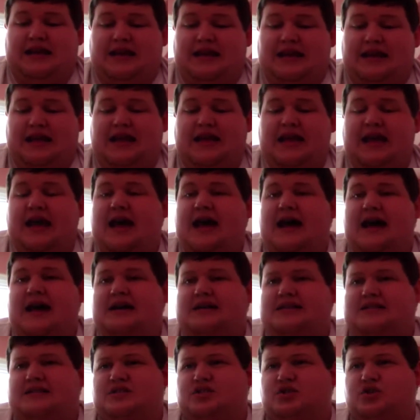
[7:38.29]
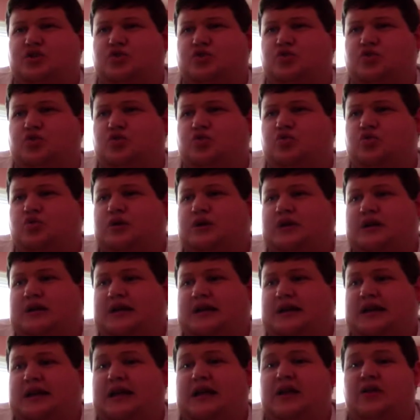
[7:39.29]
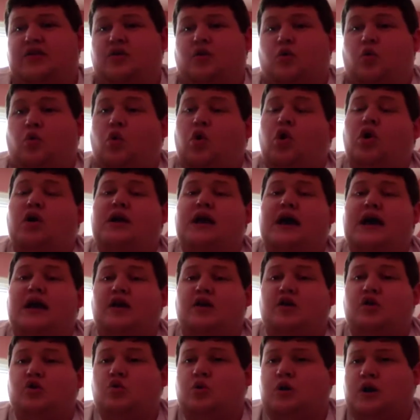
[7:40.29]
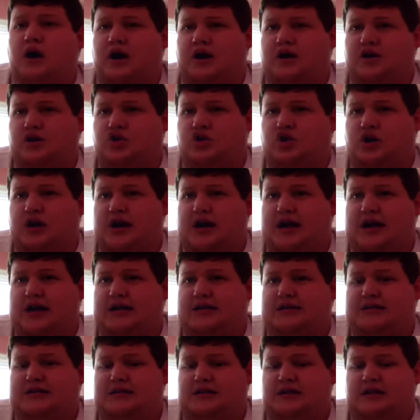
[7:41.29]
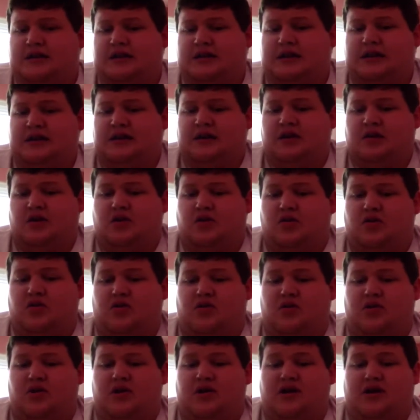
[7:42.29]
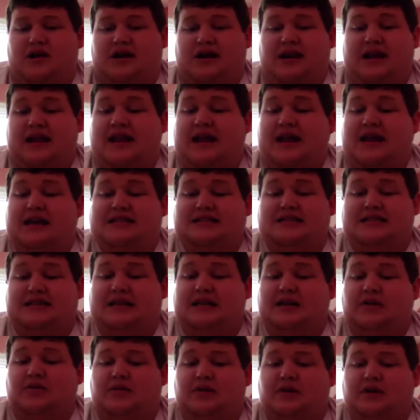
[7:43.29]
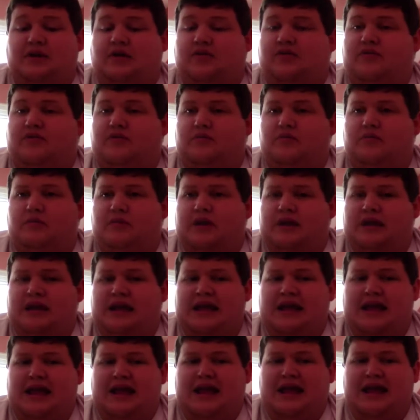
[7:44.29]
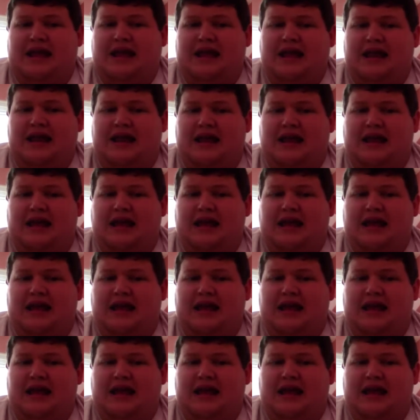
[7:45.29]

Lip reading: he has to either work out a new contract or he has to get rid of him. And